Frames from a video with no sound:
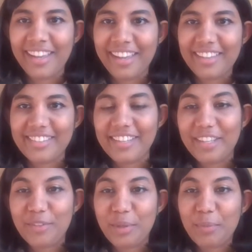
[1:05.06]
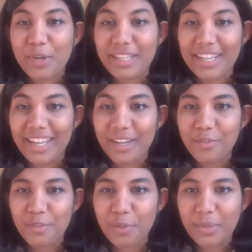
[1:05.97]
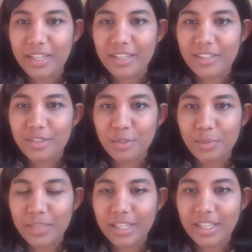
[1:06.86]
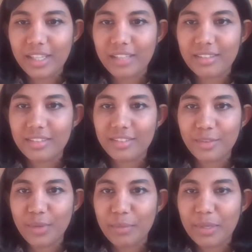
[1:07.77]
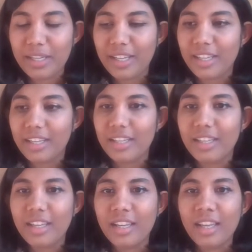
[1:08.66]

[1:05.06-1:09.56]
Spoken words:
I see 3.8, 4 billion, 2 billion, 3 billion.